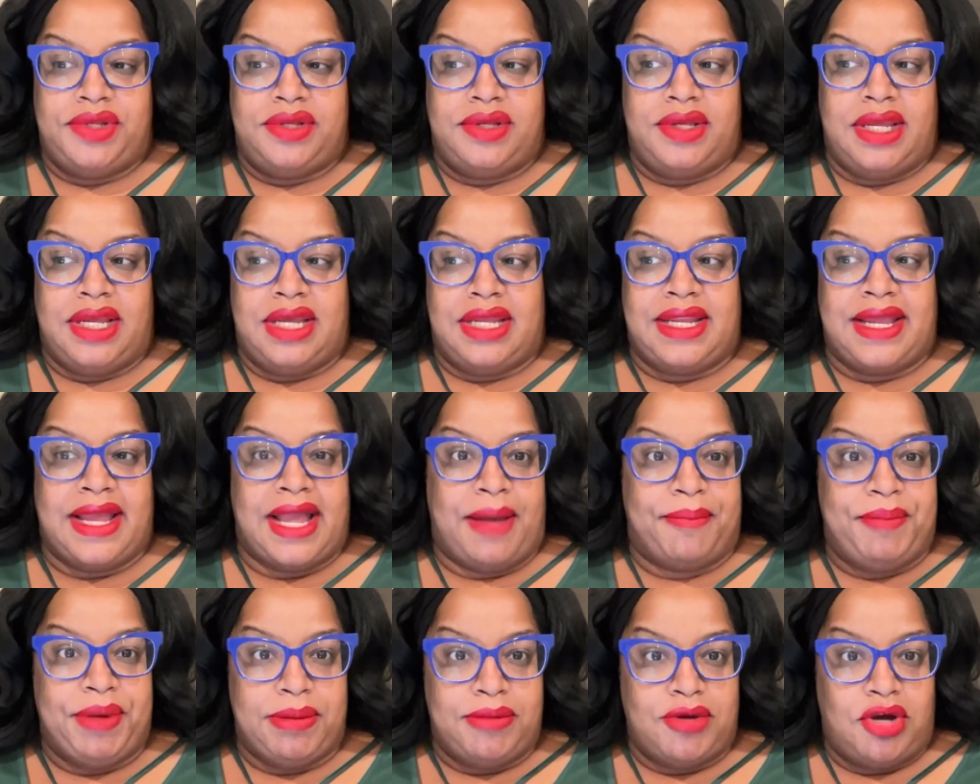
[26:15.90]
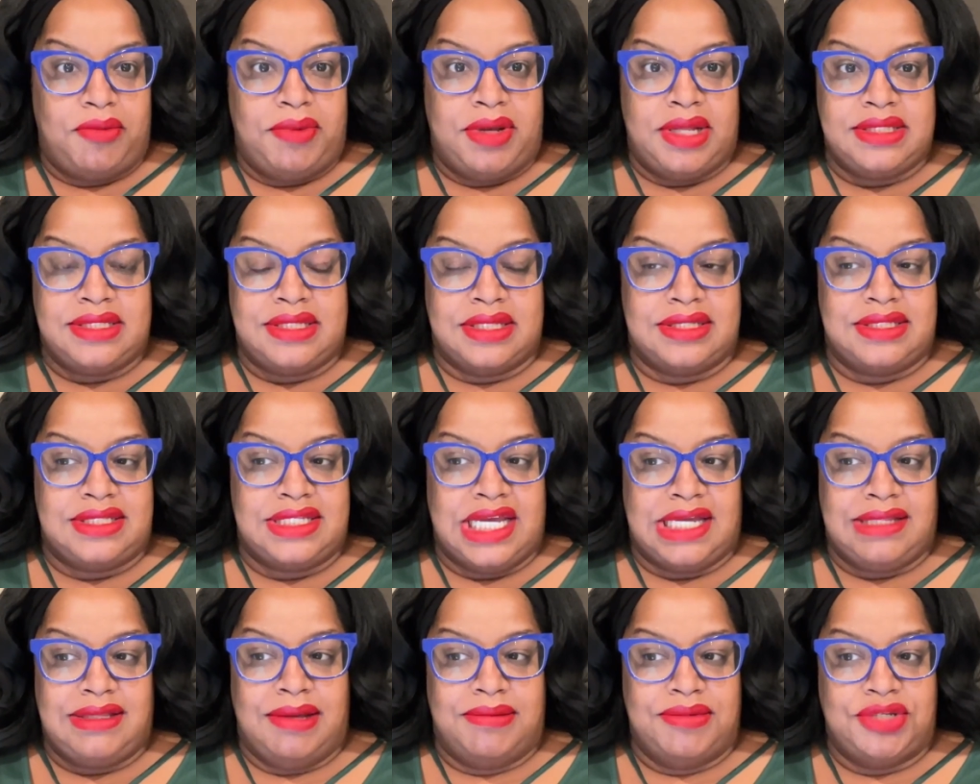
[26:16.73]
in happy moments and
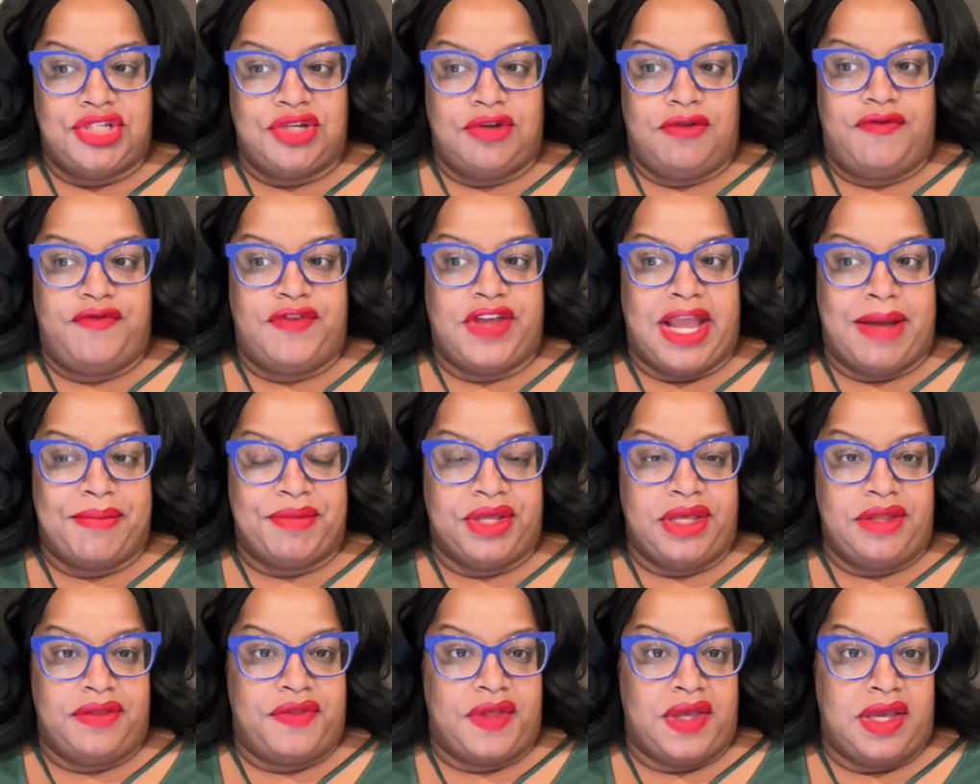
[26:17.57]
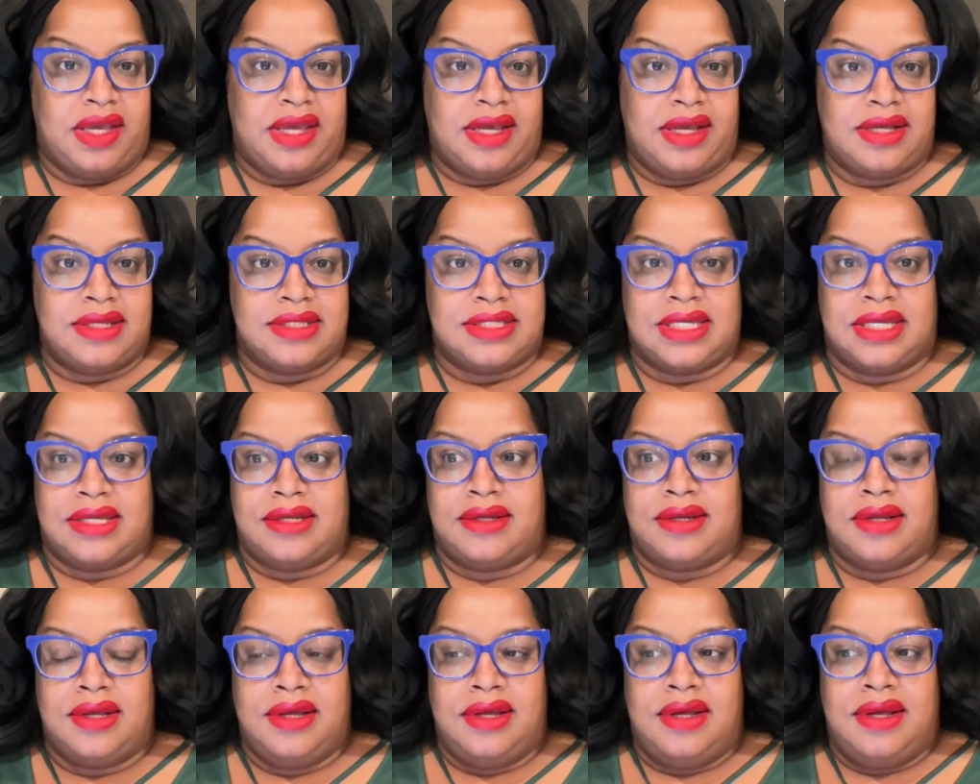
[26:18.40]
seeing them do family things.
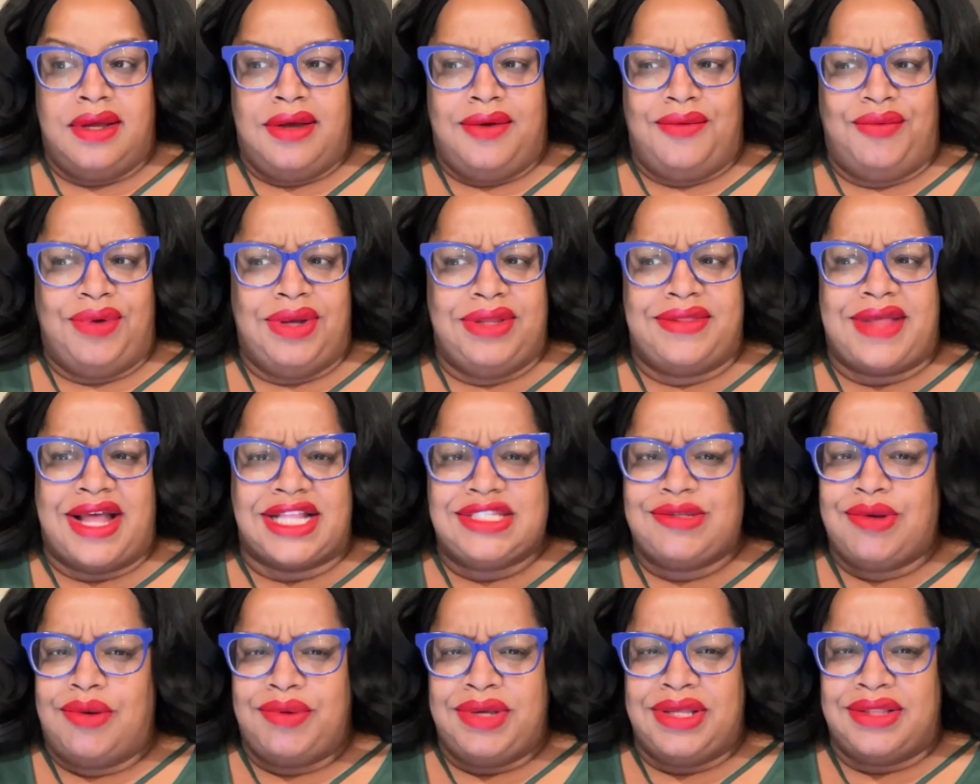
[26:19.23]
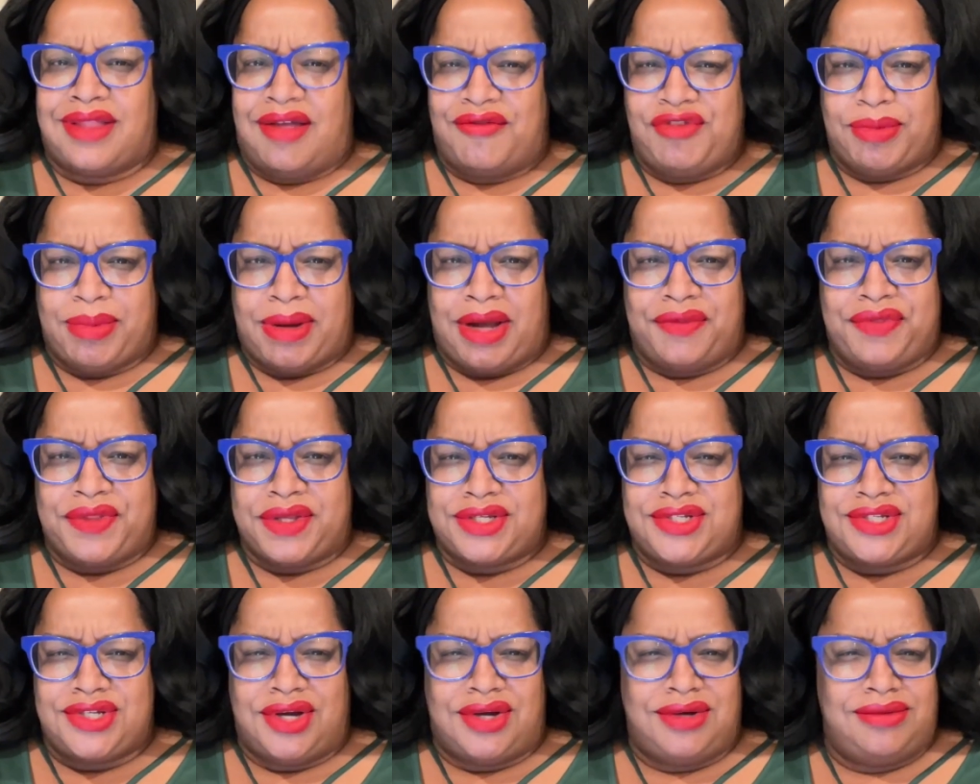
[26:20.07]
And that's what we loved about
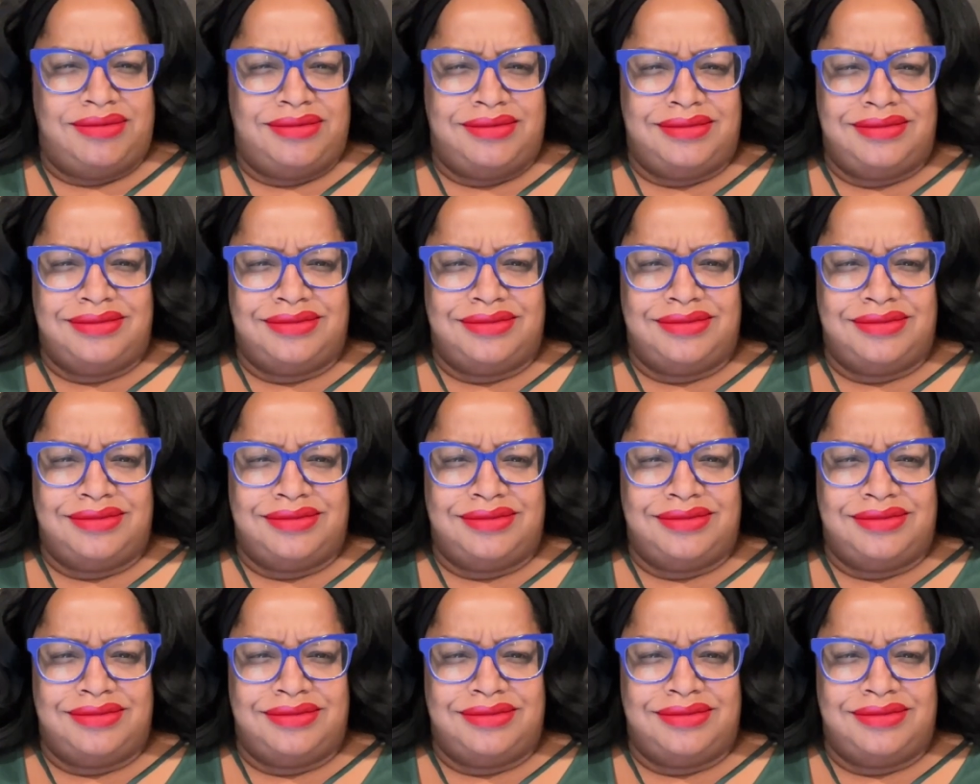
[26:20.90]
this show.